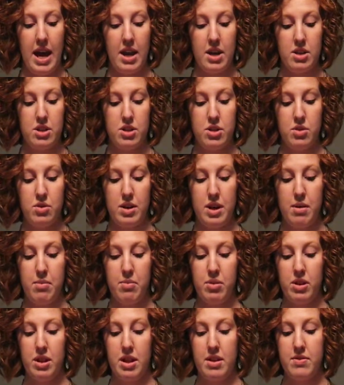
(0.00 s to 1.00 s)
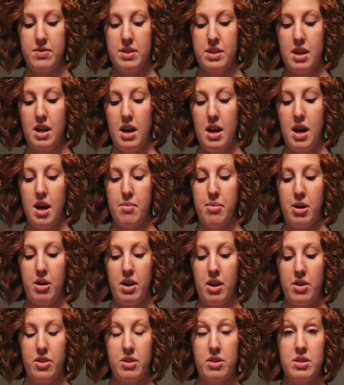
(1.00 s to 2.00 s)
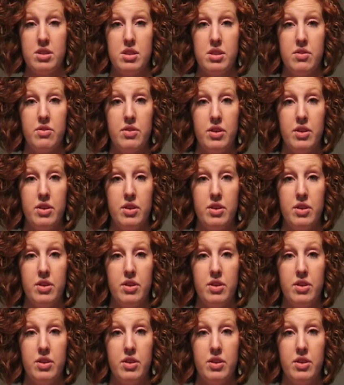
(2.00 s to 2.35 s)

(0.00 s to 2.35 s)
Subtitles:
attitude and beliefs about others,